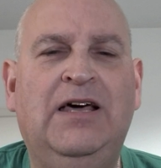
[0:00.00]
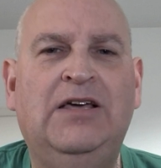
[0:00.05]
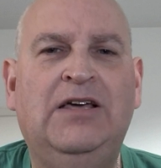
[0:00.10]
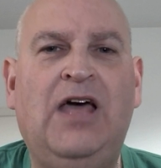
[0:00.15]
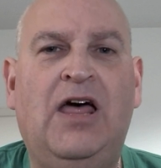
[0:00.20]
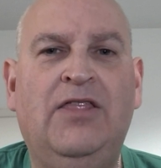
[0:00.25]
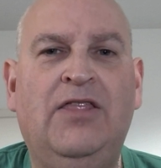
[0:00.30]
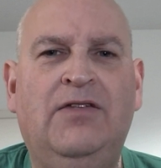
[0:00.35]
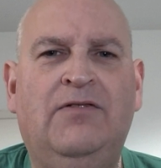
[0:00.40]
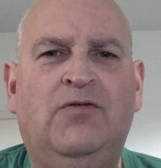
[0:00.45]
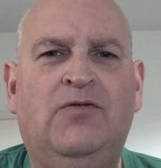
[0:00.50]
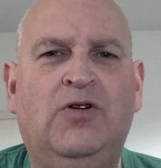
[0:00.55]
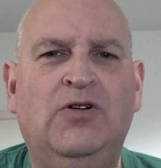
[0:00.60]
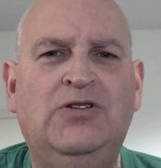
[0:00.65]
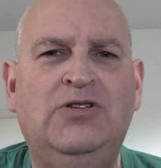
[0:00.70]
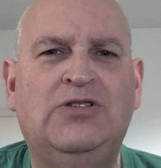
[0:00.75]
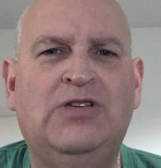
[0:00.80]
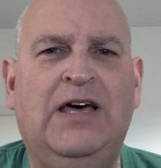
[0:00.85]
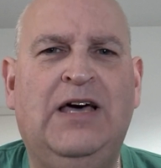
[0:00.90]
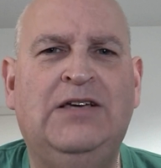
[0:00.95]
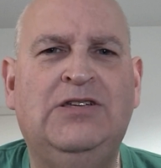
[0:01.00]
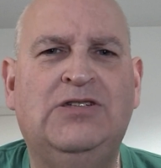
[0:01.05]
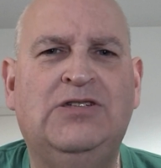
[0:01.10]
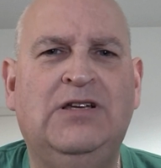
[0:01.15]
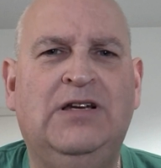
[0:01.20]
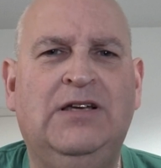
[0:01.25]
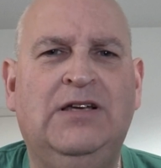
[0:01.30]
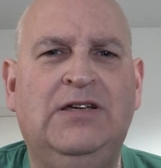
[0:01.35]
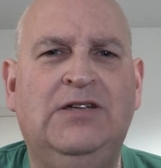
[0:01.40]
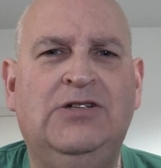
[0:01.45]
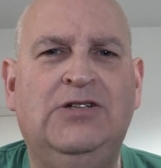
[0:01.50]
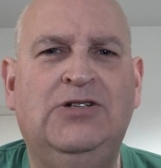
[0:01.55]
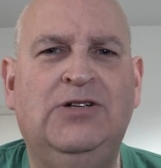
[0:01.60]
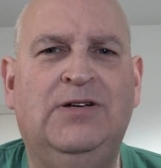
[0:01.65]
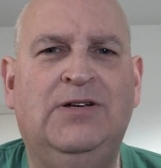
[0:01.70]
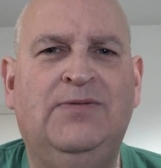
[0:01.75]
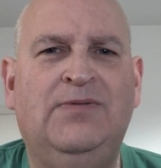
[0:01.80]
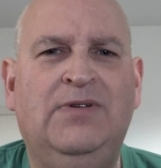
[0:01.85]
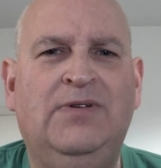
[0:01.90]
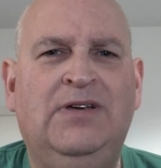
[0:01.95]
like the voice
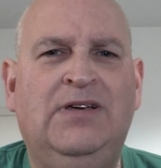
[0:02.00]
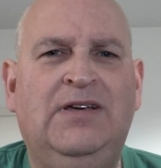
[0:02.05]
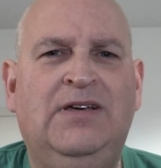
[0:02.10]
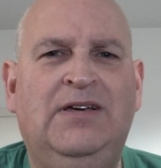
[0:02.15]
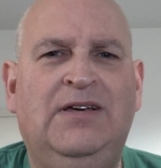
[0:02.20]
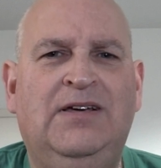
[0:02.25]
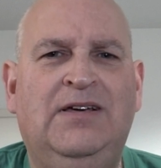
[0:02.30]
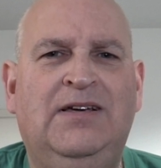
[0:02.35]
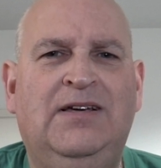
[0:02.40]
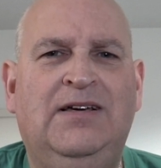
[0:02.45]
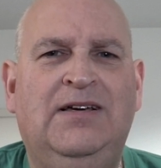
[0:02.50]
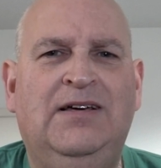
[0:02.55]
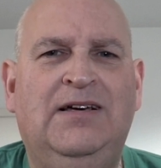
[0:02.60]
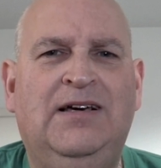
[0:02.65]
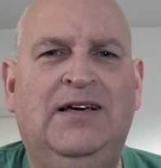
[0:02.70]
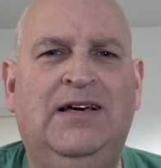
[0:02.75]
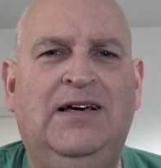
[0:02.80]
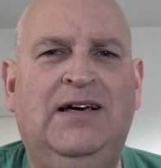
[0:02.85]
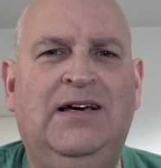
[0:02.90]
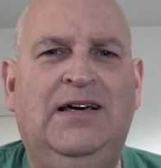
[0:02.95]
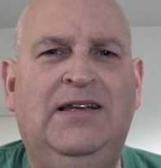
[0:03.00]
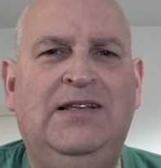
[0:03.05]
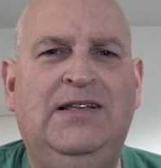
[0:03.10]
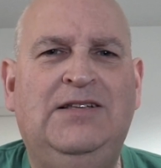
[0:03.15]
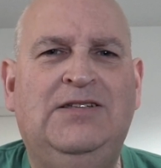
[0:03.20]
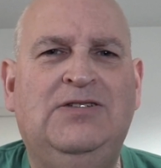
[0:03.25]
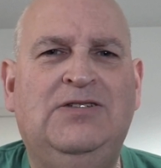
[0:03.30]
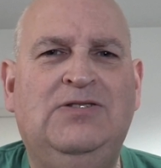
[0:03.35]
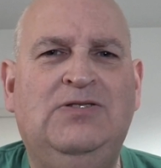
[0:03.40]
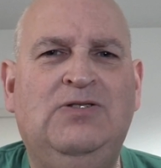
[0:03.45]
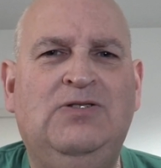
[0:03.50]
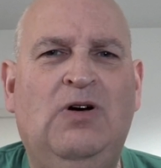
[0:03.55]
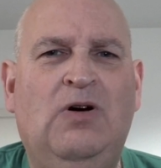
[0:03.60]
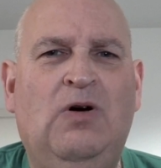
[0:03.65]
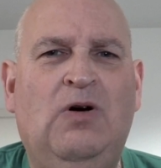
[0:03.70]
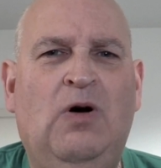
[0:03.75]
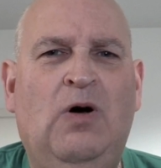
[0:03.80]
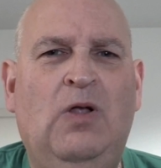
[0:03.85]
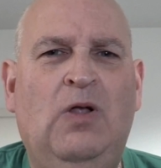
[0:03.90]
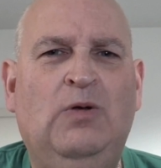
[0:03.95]
isolation. And it's not
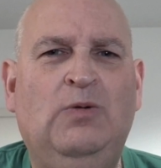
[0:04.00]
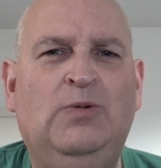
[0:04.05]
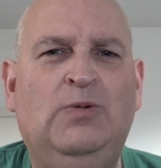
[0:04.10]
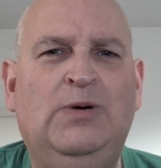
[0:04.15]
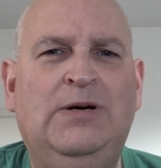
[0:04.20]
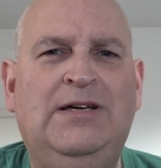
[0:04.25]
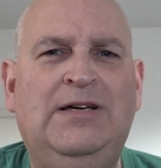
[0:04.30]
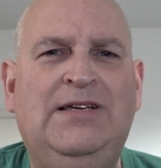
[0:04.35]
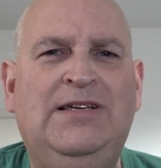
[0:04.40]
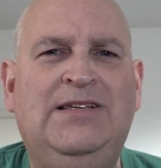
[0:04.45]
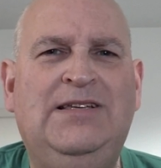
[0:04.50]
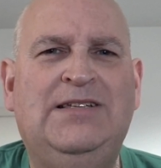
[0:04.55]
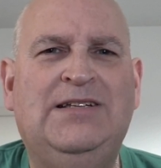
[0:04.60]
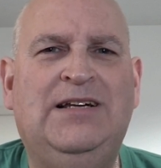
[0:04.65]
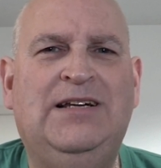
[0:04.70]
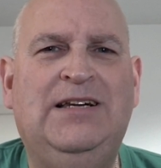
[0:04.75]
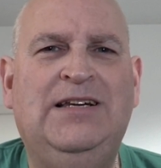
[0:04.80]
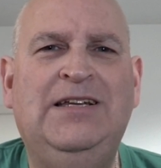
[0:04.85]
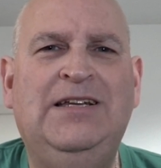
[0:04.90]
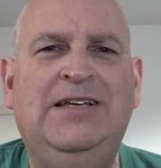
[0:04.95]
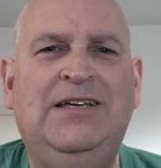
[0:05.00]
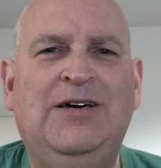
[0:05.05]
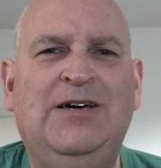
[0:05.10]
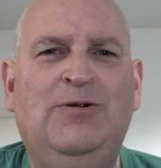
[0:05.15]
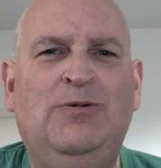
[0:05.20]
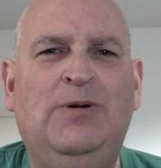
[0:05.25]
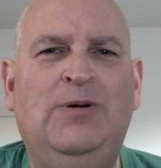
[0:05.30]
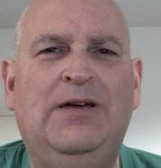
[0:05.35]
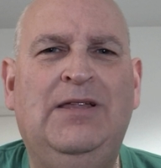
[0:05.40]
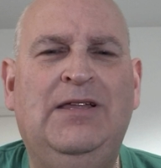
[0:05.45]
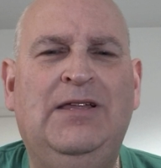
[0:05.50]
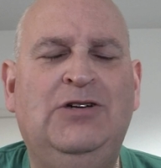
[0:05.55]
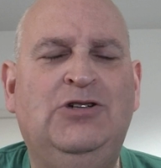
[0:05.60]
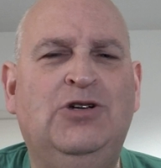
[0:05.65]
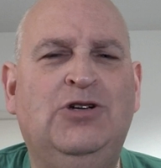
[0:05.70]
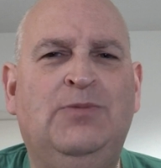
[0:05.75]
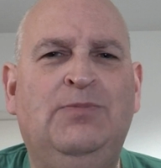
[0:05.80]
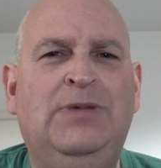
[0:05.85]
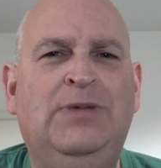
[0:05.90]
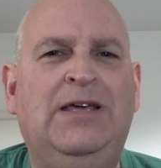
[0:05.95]
always clear where they
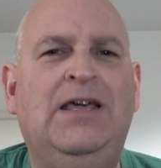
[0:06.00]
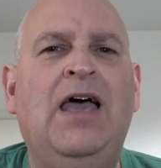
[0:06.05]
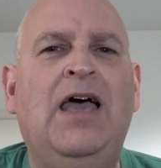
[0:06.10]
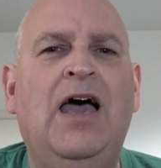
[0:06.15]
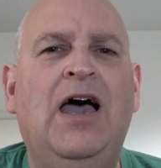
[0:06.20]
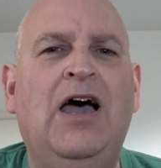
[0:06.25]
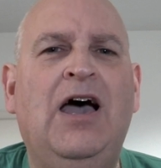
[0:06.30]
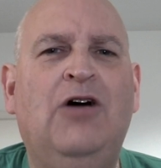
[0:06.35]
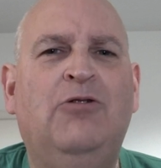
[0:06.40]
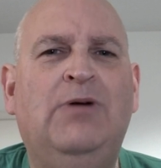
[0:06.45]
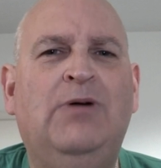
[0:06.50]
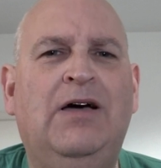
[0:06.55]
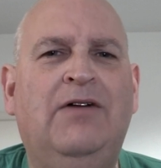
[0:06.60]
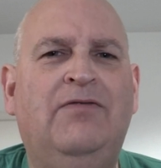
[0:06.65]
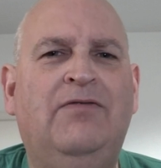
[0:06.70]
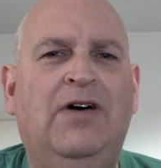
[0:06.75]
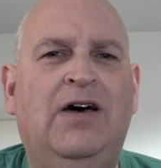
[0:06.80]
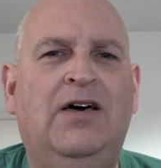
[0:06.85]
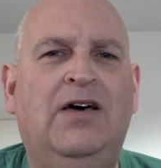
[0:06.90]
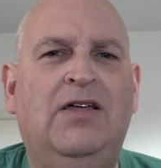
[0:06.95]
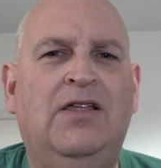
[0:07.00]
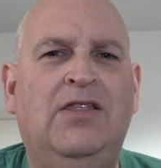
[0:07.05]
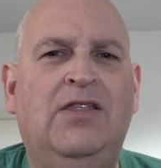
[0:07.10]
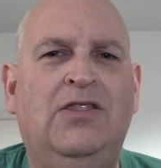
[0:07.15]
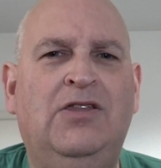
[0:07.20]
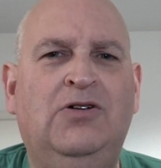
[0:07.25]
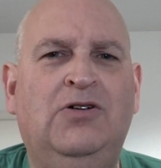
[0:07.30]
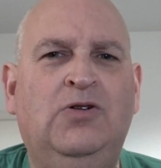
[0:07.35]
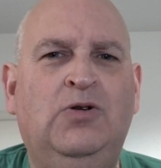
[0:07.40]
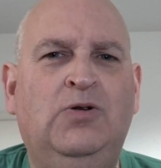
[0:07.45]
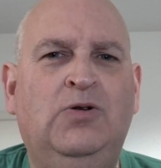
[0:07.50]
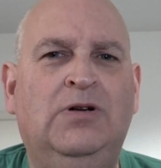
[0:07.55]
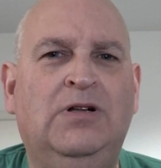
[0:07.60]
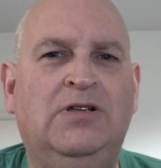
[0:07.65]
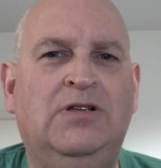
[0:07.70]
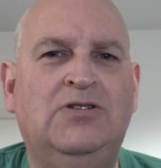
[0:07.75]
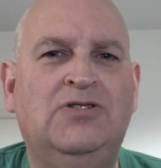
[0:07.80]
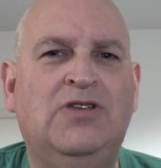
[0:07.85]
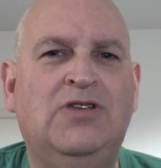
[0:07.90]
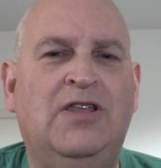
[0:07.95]
should be. However, the
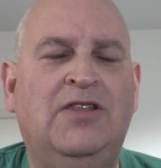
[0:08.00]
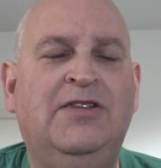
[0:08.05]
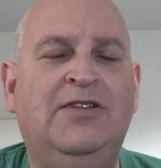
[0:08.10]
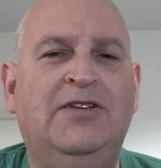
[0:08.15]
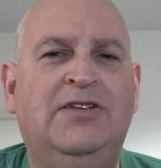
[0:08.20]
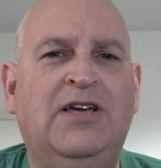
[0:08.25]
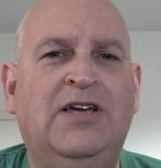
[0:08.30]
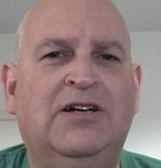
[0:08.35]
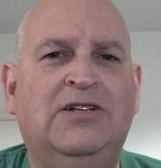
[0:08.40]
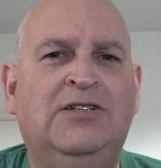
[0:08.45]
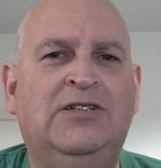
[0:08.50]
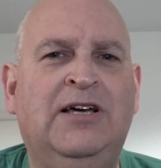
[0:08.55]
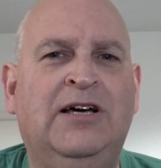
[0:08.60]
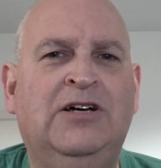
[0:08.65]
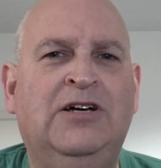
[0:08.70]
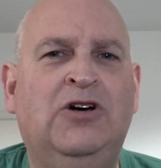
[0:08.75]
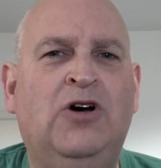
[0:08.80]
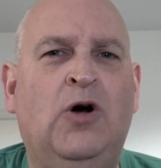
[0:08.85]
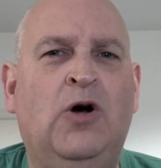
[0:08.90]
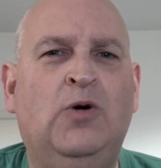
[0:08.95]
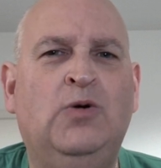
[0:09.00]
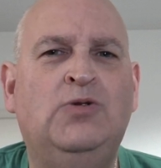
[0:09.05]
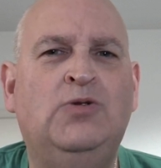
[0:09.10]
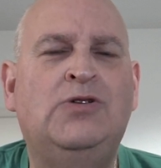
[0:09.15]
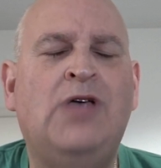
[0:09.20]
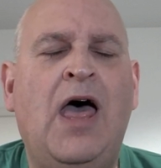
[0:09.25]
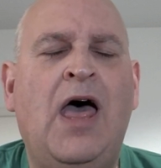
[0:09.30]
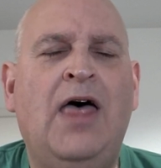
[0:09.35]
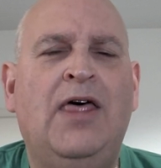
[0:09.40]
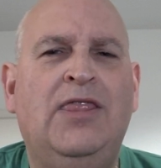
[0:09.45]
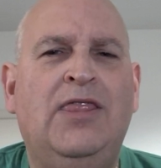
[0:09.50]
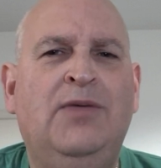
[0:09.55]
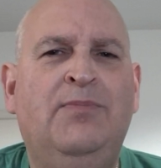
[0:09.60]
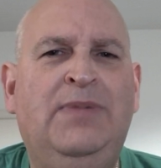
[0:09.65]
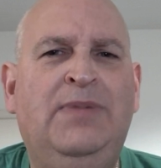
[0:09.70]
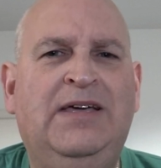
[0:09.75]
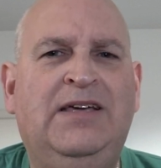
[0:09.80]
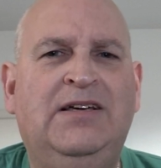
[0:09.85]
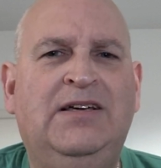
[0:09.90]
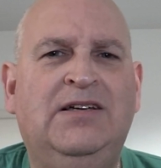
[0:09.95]
Googles, the DuckDuckGoes, the
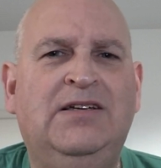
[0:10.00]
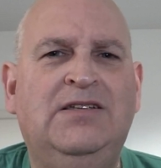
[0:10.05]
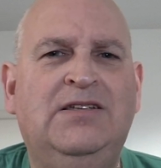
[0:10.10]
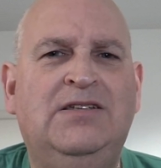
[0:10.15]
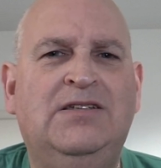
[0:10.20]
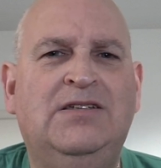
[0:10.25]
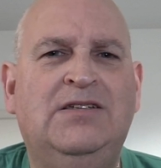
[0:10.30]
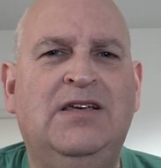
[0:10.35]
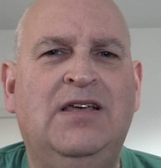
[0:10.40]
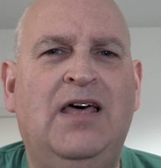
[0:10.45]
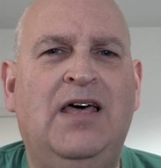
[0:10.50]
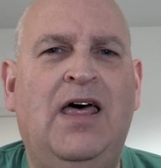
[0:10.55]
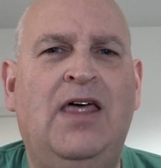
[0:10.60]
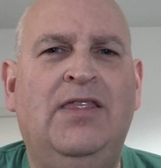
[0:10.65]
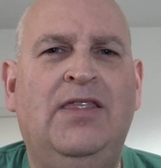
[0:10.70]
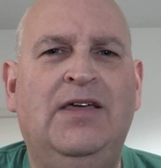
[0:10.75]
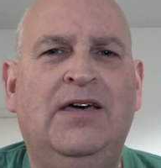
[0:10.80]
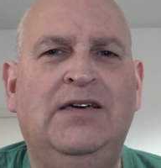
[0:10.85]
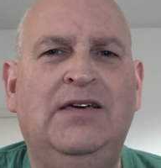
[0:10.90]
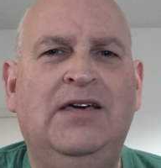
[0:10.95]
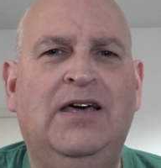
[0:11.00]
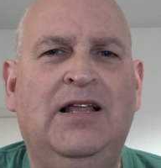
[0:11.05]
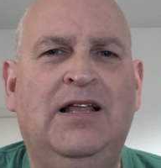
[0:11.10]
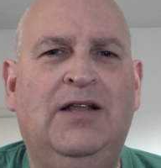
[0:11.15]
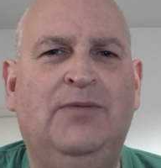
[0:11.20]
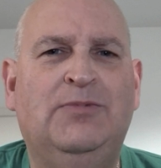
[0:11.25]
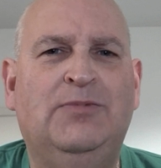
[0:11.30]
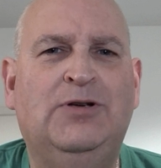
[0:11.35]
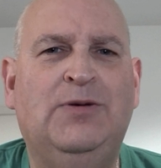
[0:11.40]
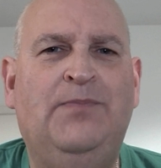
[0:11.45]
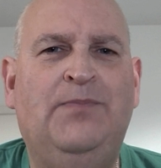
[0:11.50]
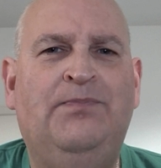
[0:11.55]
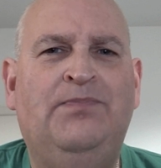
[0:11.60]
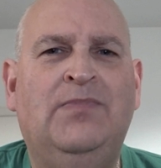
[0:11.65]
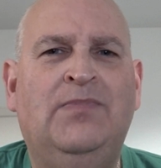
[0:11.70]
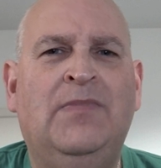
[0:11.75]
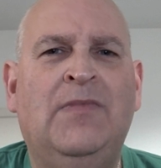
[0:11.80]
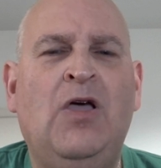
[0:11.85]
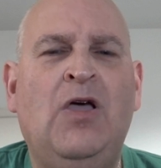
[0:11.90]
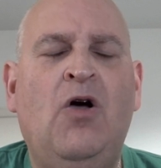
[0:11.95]
Bings, they helped.
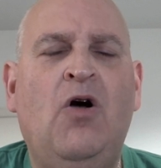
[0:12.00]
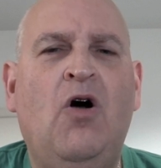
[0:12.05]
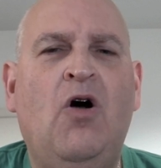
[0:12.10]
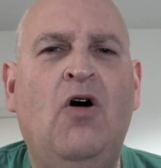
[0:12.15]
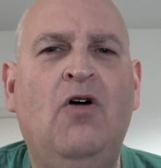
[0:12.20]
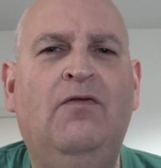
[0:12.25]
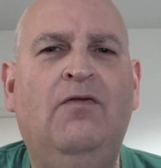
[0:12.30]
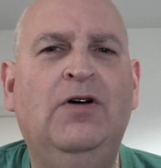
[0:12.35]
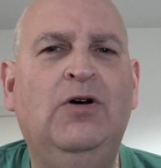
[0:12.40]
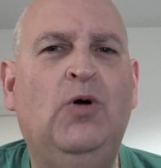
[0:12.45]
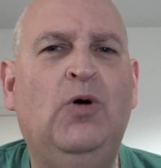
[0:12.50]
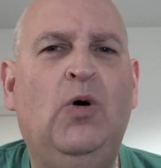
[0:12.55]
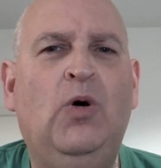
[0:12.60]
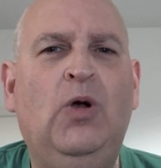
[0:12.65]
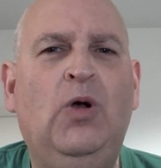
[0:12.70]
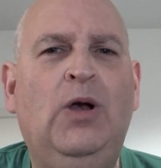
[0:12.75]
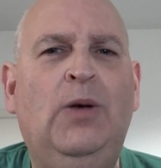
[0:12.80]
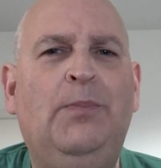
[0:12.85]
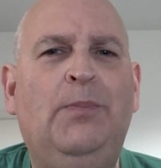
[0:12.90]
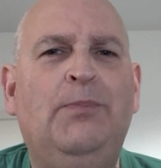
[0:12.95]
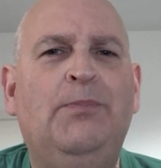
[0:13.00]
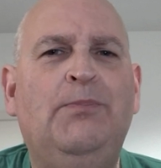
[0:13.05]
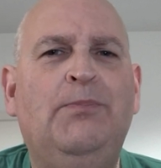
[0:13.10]
Overall,